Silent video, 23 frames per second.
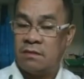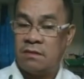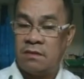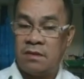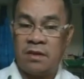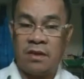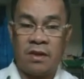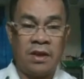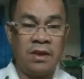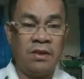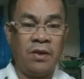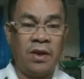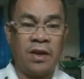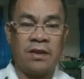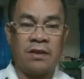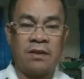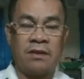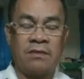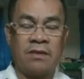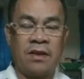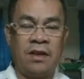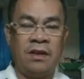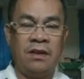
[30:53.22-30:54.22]
You can do it.
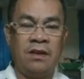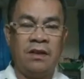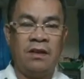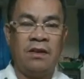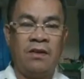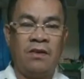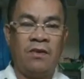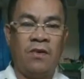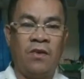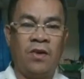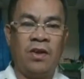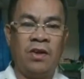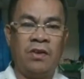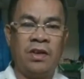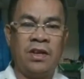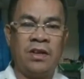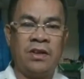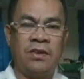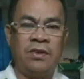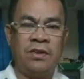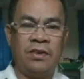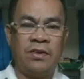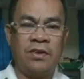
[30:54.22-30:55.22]
Okay? All you
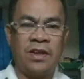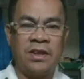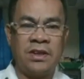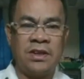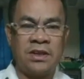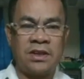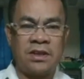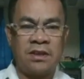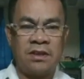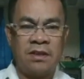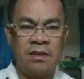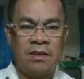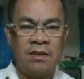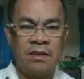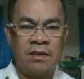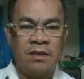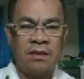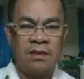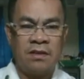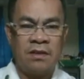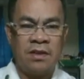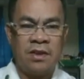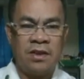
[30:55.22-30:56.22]
need to do is
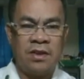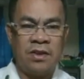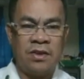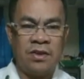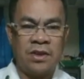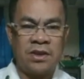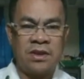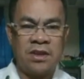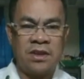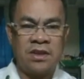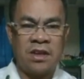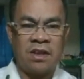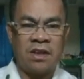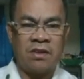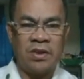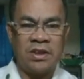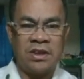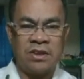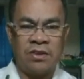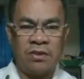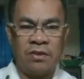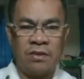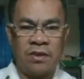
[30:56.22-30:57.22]
use this
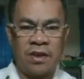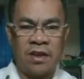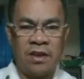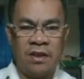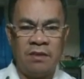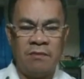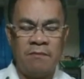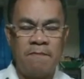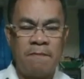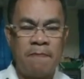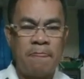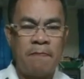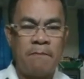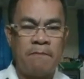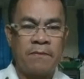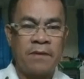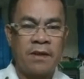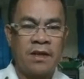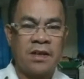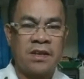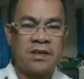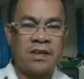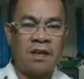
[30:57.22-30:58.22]
equation. Okay?
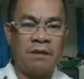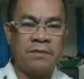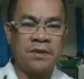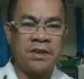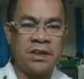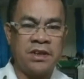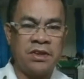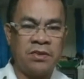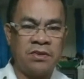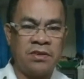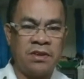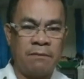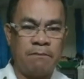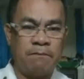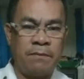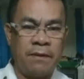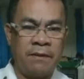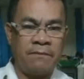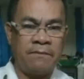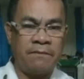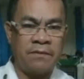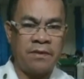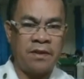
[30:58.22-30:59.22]
Substitute the
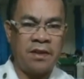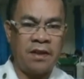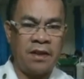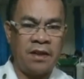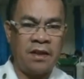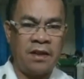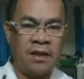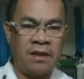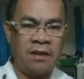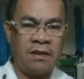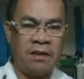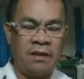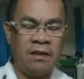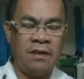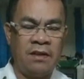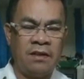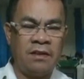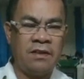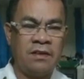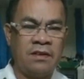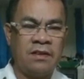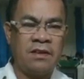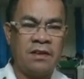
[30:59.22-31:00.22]
50 here,
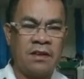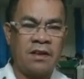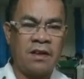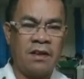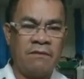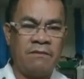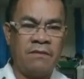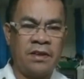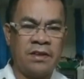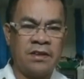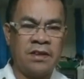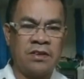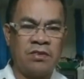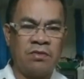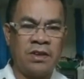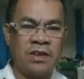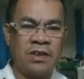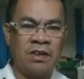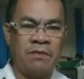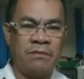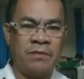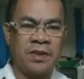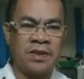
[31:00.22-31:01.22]
convert that to
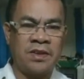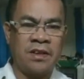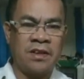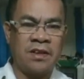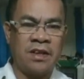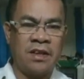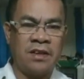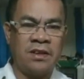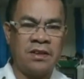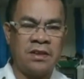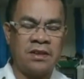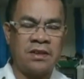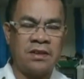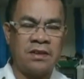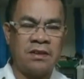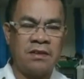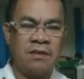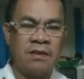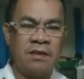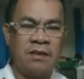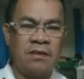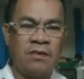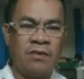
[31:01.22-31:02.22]
meter per seconds,
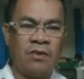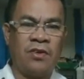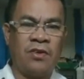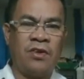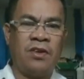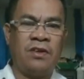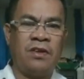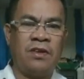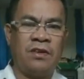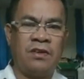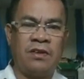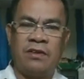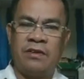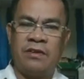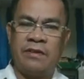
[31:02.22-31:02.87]
or